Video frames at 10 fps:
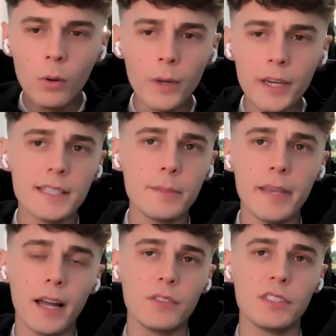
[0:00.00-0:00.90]
we need to be
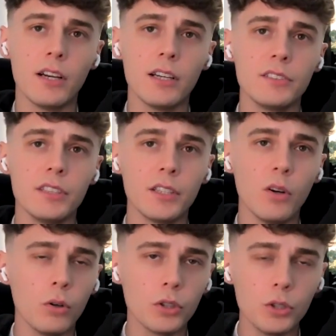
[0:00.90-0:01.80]
advertising
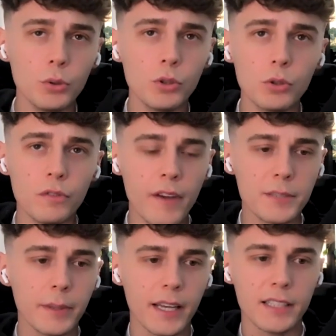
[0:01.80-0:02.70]
on Google,
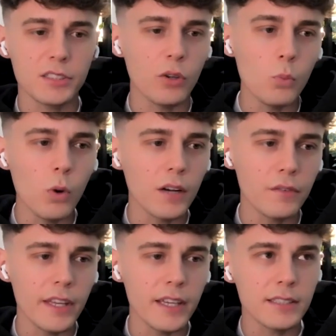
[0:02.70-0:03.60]
Facebook ads don't work
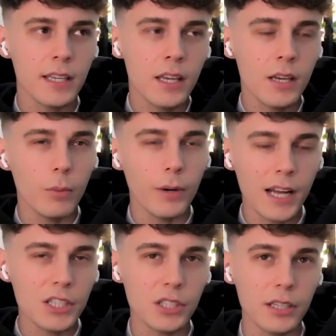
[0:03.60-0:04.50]
for this, when
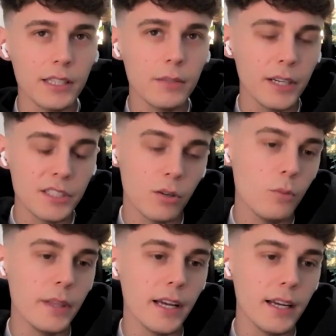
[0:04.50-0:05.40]
actually, when he
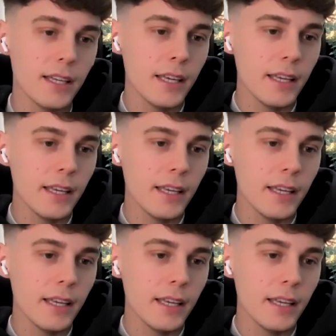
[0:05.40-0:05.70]
told me that,